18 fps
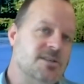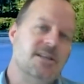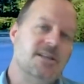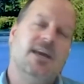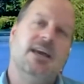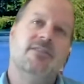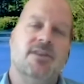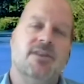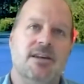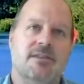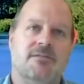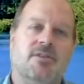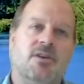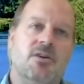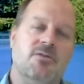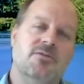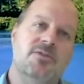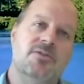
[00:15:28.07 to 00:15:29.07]
They're heavily
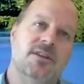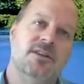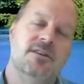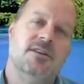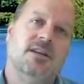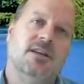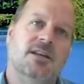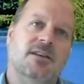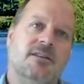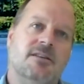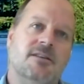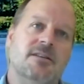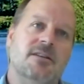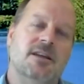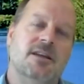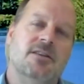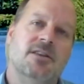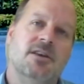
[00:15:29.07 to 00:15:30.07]
involved in
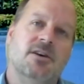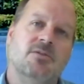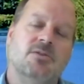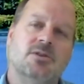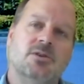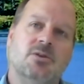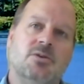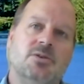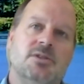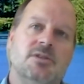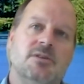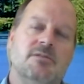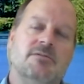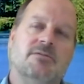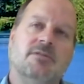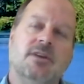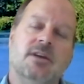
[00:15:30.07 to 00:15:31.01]
those sorts of